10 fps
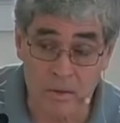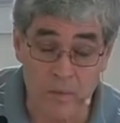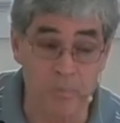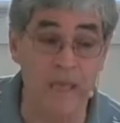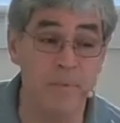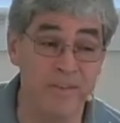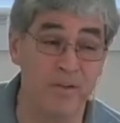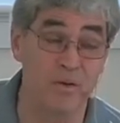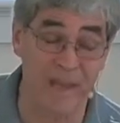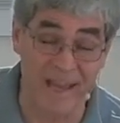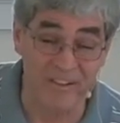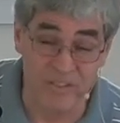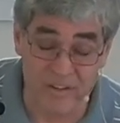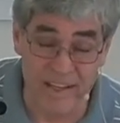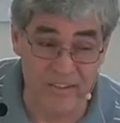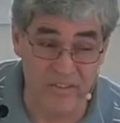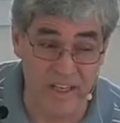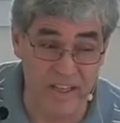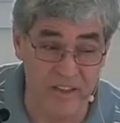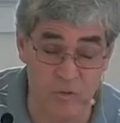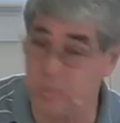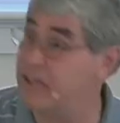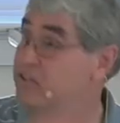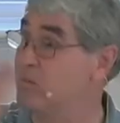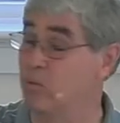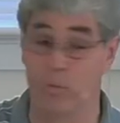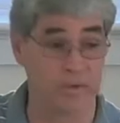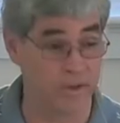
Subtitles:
Maybe the last days based on